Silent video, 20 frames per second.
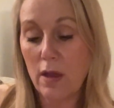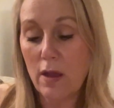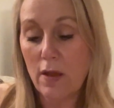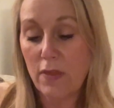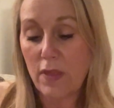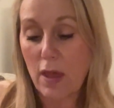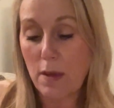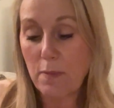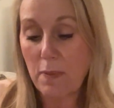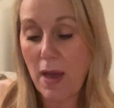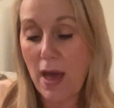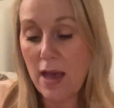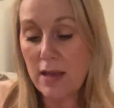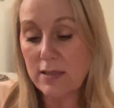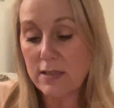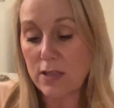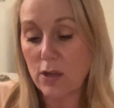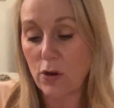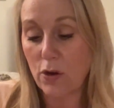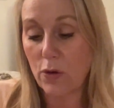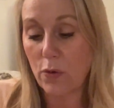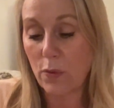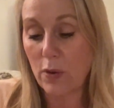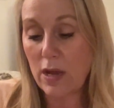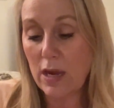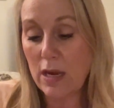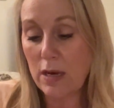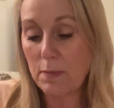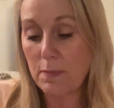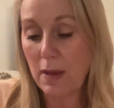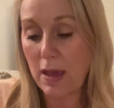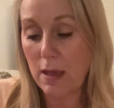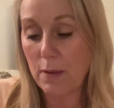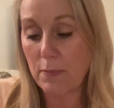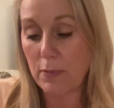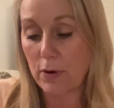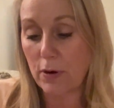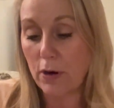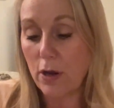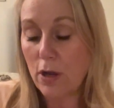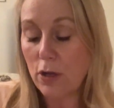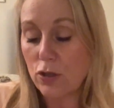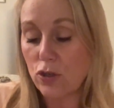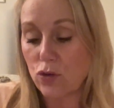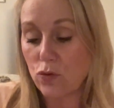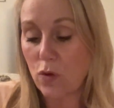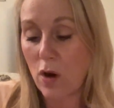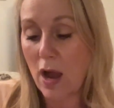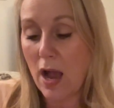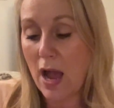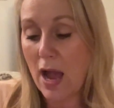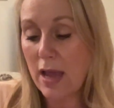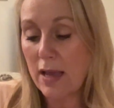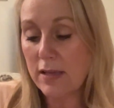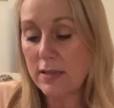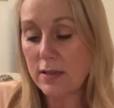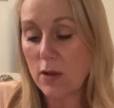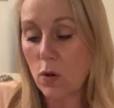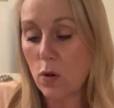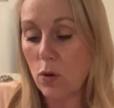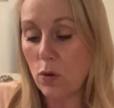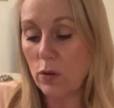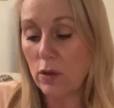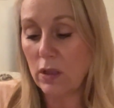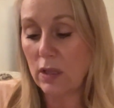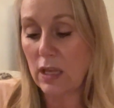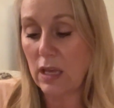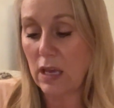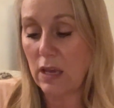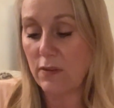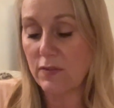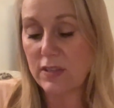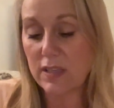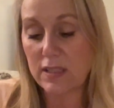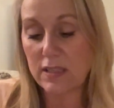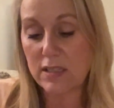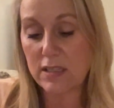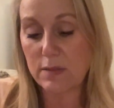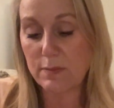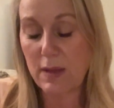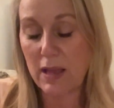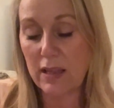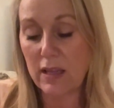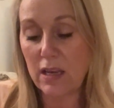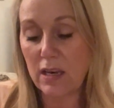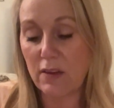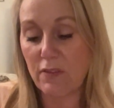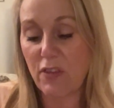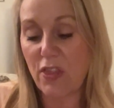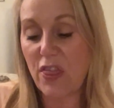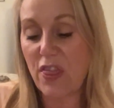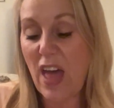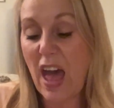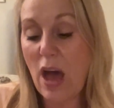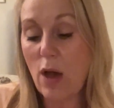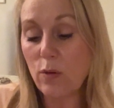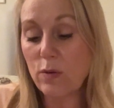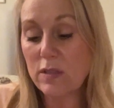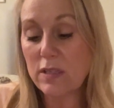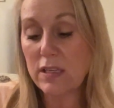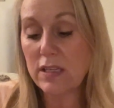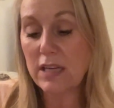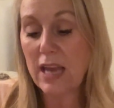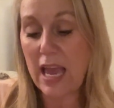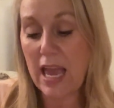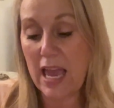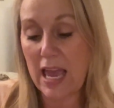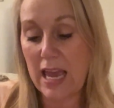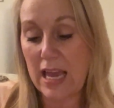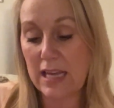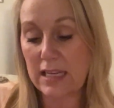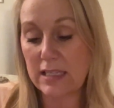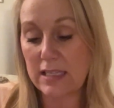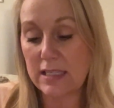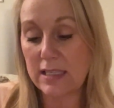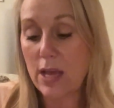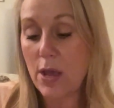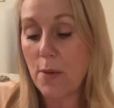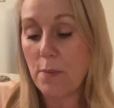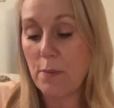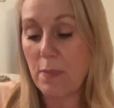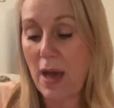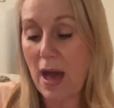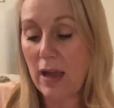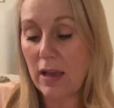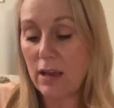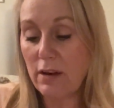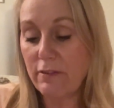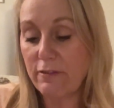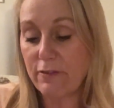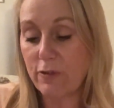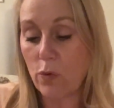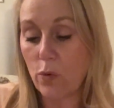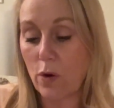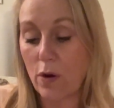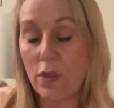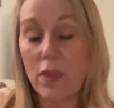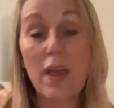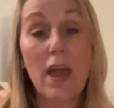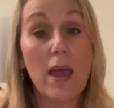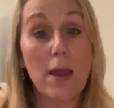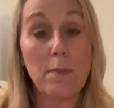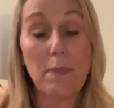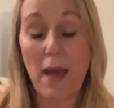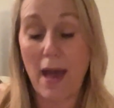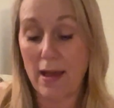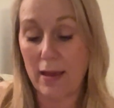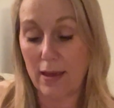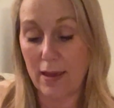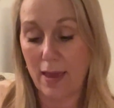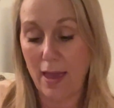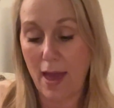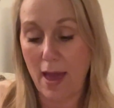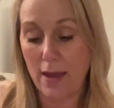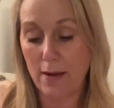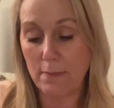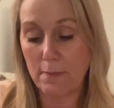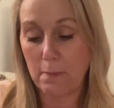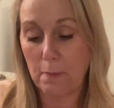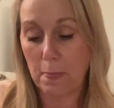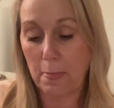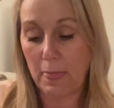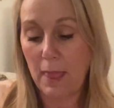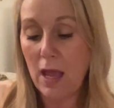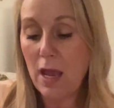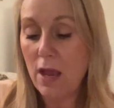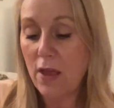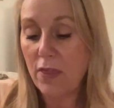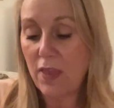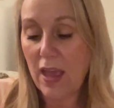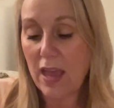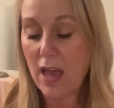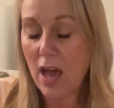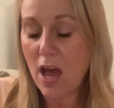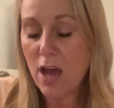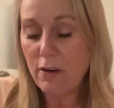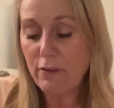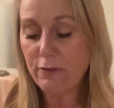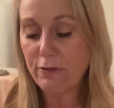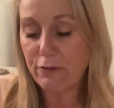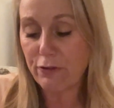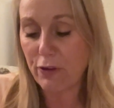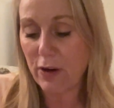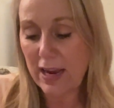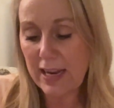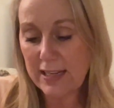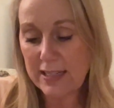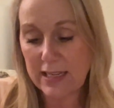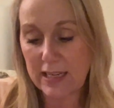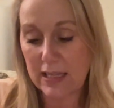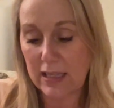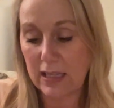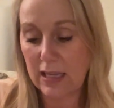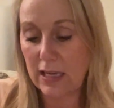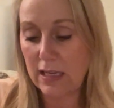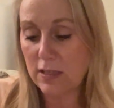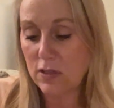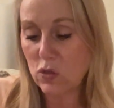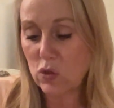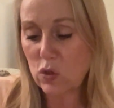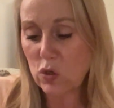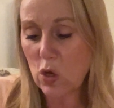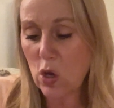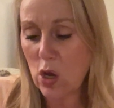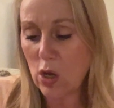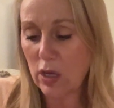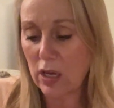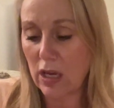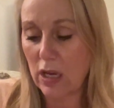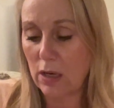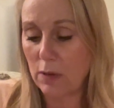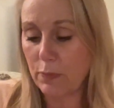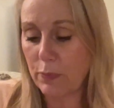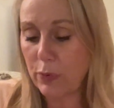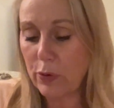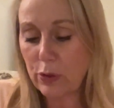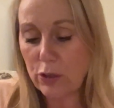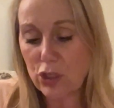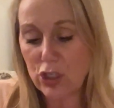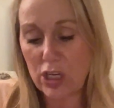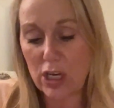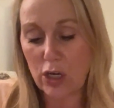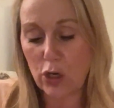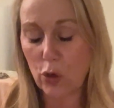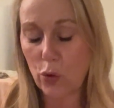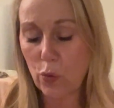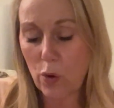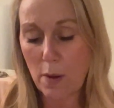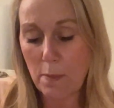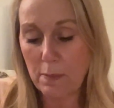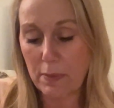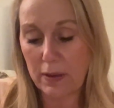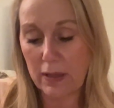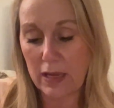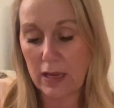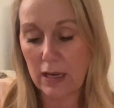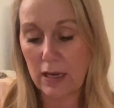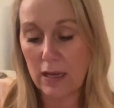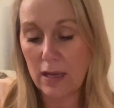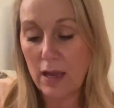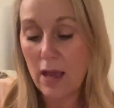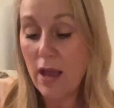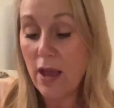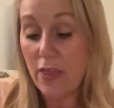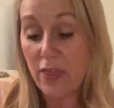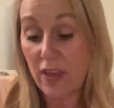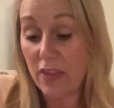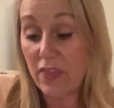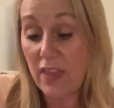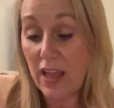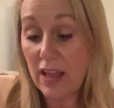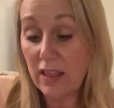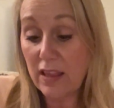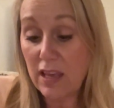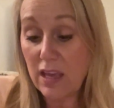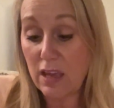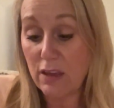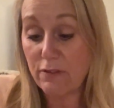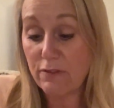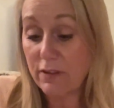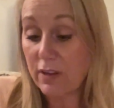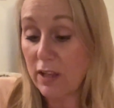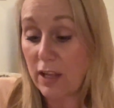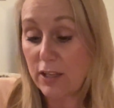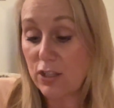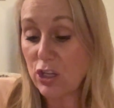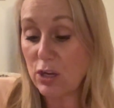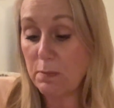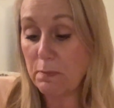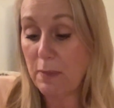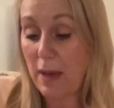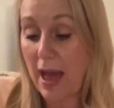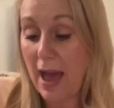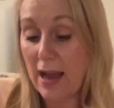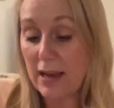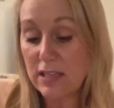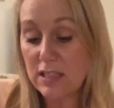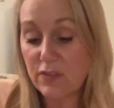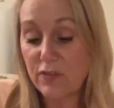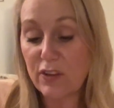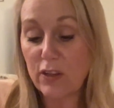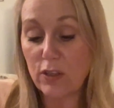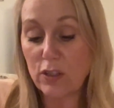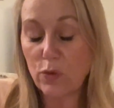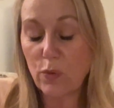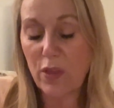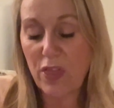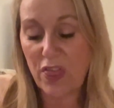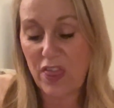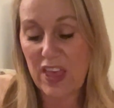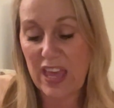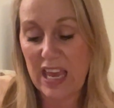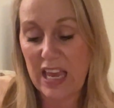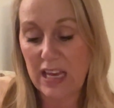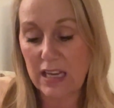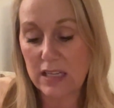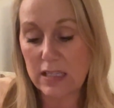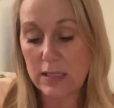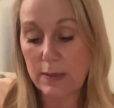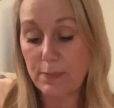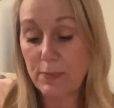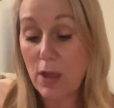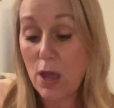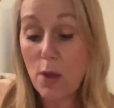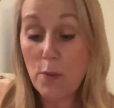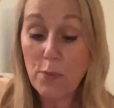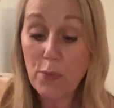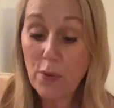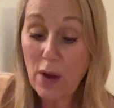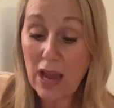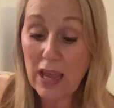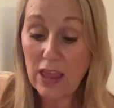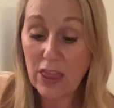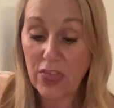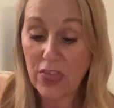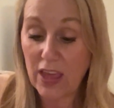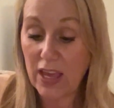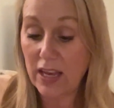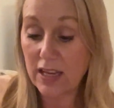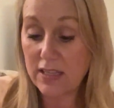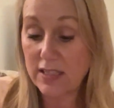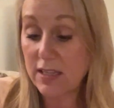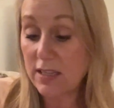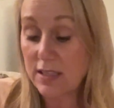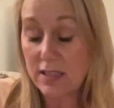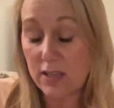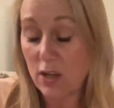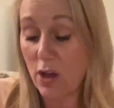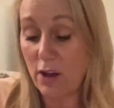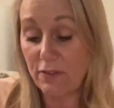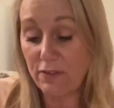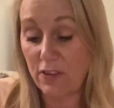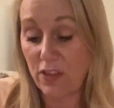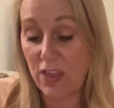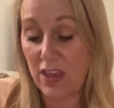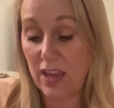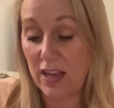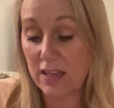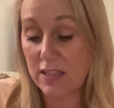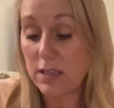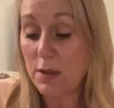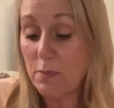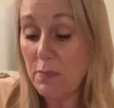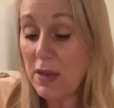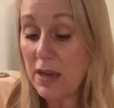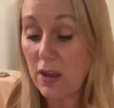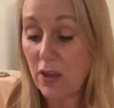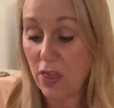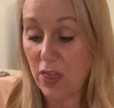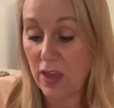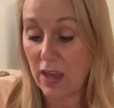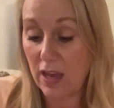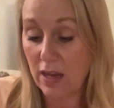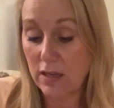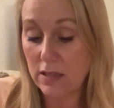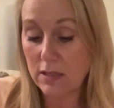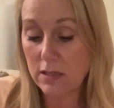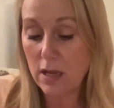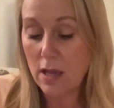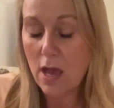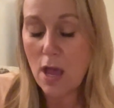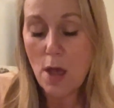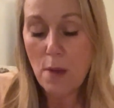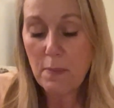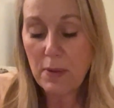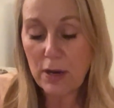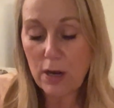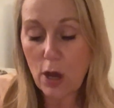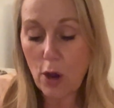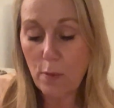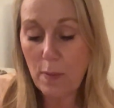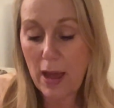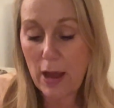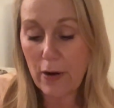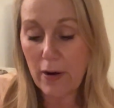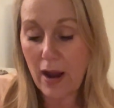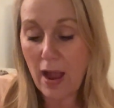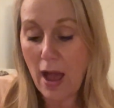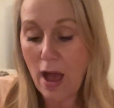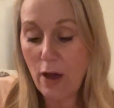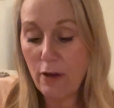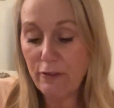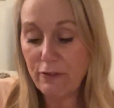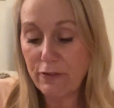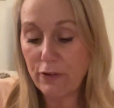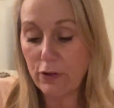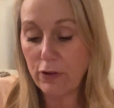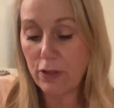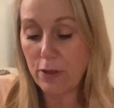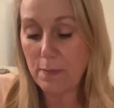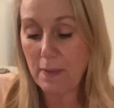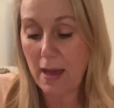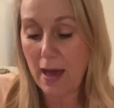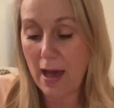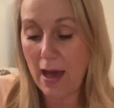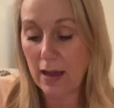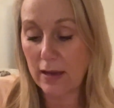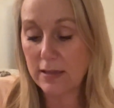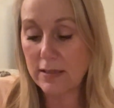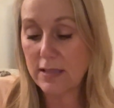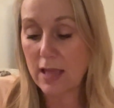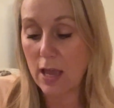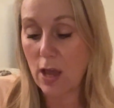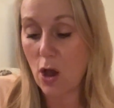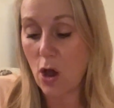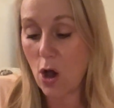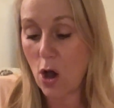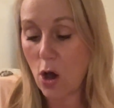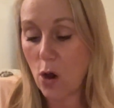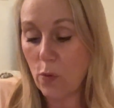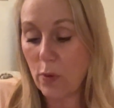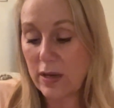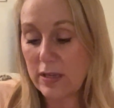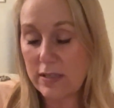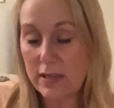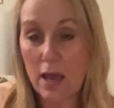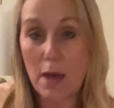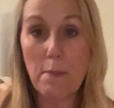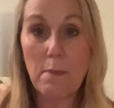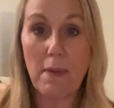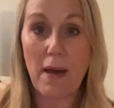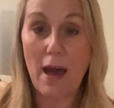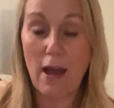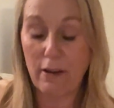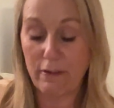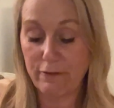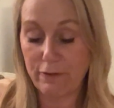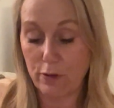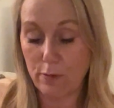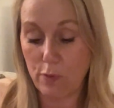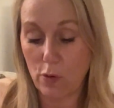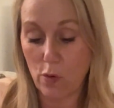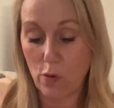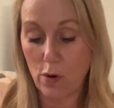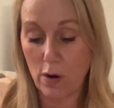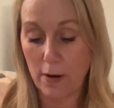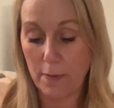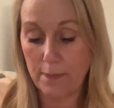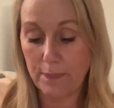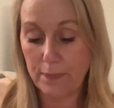They pass their green paper, dry as old leaves and smelling of 1,000 hands, back and forth and back again. They hunt frantically, stalking, pushing, grumbling. Then they leave, clutching bags filled with things. Bright things, soft things, big things. But no matter how full the bags, they always come back for more.